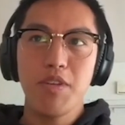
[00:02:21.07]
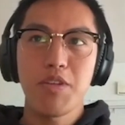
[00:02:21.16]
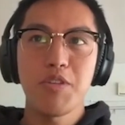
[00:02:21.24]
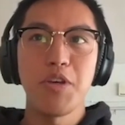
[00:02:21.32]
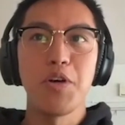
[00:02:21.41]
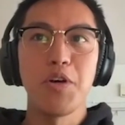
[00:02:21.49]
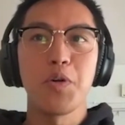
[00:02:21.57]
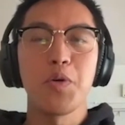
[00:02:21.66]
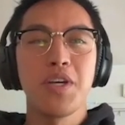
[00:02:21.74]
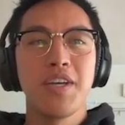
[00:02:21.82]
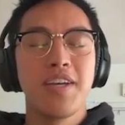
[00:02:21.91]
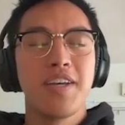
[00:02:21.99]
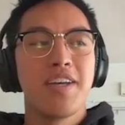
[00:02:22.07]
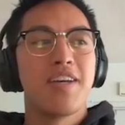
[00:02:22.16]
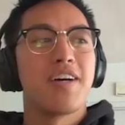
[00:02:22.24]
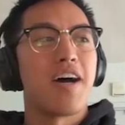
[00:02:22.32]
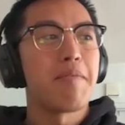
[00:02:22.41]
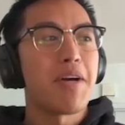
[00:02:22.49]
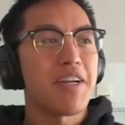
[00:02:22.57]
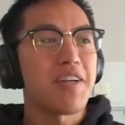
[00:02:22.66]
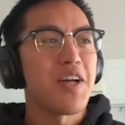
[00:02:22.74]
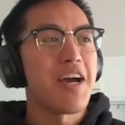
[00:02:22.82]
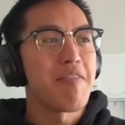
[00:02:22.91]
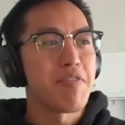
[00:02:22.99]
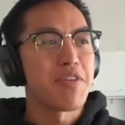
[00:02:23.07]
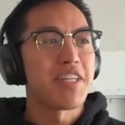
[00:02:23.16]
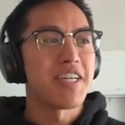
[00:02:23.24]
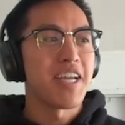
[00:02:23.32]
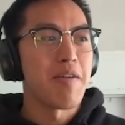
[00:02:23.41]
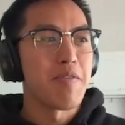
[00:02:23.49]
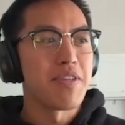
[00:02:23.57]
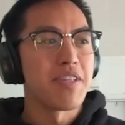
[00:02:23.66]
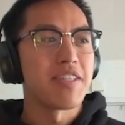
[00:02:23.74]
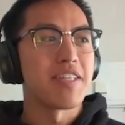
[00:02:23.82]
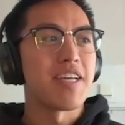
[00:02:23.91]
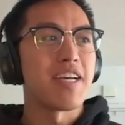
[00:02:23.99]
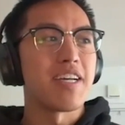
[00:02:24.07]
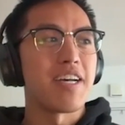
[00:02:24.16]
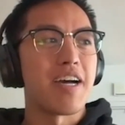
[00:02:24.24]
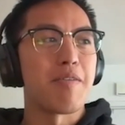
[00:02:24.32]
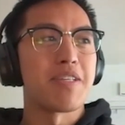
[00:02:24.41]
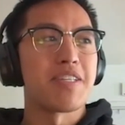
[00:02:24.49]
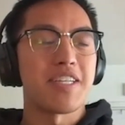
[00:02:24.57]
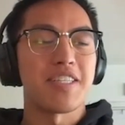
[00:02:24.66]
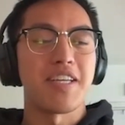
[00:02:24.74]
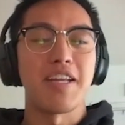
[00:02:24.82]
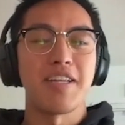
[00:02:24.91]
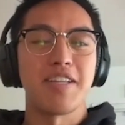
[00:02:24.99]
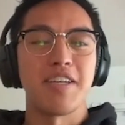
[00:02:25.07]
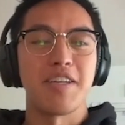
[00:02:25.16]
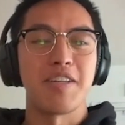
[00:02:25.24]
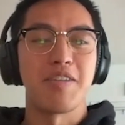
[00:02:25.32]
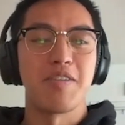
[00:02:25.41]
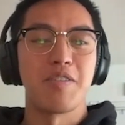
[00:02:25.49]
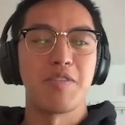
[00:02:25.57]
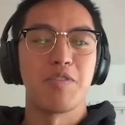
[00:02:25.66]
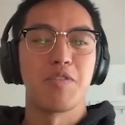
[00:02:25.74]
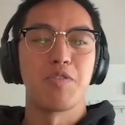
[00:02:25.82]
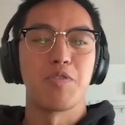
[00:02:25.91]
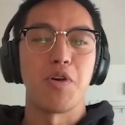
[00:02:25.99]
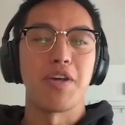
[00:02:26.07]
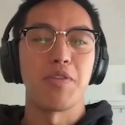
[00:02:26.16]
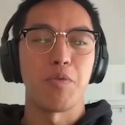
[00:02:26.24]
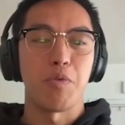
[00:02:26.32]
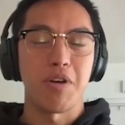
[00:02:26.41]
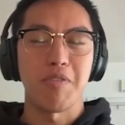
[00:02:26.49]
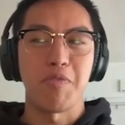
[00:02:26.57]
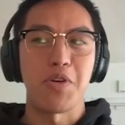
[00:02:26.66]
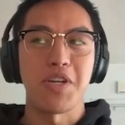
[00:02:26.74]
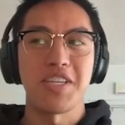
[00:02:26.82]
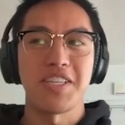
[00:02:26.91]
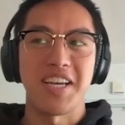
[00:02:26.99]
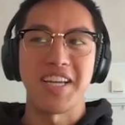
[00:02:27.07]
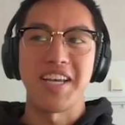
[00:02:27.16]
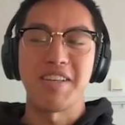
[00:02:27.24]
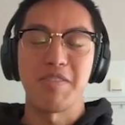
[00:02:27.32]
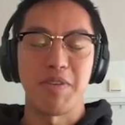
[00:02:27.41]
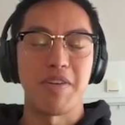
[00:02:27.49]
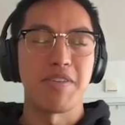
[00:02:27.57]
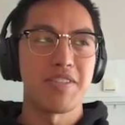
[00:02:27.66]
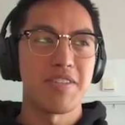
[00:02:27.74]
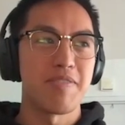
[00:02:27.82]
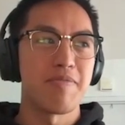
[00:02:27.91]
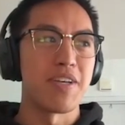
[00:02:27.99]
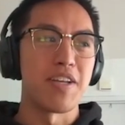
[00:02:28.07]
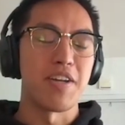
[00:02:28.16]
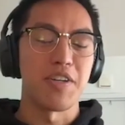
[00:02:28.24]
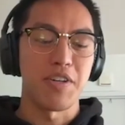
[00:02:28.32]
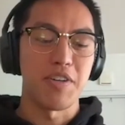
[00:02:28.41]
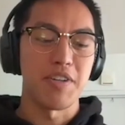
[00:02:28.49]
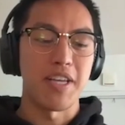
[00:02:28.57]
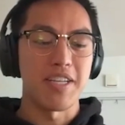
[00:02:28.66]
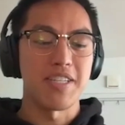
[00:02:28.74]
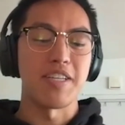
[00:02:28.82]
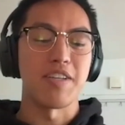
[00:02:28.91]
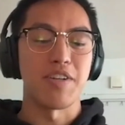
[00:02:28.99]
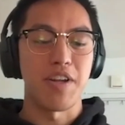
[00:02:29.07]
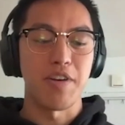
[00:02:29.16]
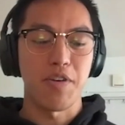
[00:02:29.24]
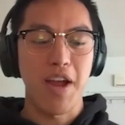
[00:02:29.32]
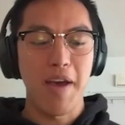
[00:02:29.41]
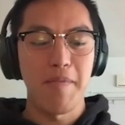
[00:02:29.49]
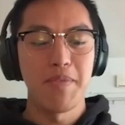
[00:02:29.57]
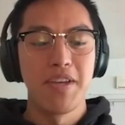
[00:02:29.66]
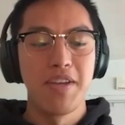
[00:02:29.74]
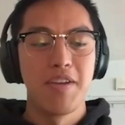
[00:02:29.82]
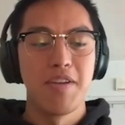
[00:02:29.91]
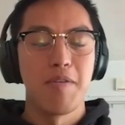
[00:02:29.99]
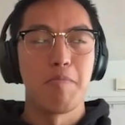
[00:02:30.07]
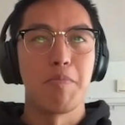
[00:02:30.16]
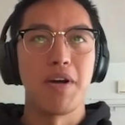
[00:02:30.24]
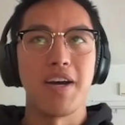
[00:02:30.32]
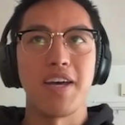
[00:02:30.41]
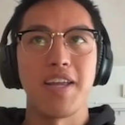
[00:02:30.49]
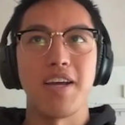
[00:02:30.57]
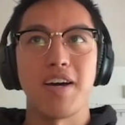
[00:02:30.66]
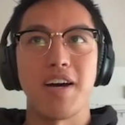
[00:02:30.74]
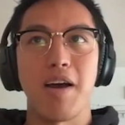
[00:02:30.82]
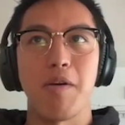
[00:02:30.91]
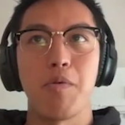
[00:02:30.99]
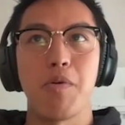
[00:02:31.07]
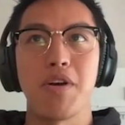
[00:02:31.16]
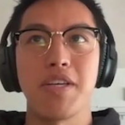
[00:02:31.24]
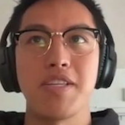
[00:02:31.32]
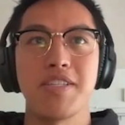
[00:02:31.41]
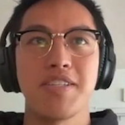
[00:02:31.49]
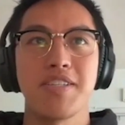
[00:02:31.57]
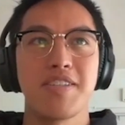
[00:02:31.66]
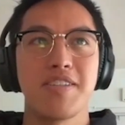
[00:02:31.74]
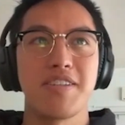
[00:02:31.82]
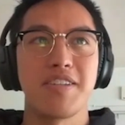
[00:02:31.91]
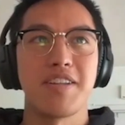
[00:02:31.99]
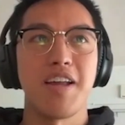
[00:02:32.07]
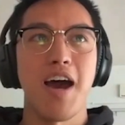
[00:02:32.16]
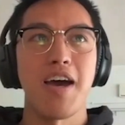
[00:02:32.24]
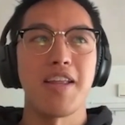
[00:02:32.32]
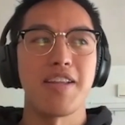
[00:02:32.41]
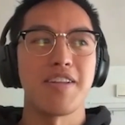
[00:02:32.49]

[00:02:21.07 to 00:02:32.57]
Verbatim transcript: So, I'm not gonna lie. I feel like I was I was excited to join the workforce. I guess when I was an under like a senior in undergrad, but I was not